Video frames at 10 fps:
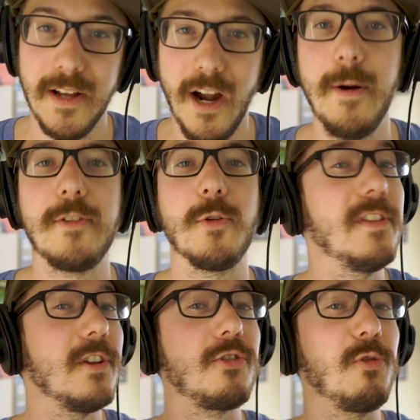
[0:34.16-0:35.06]
Alright, so
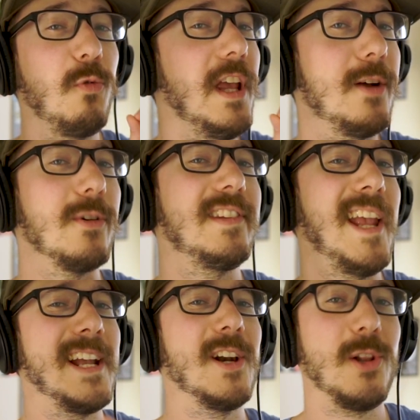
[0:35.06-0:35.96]
this week we're
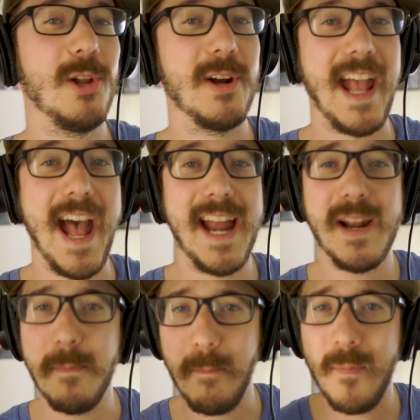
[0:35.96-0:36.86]
taking a look
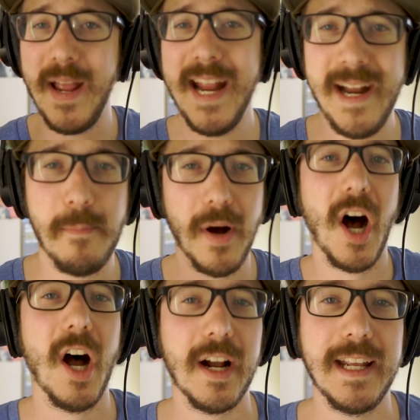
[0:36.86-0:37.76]
at Maibock,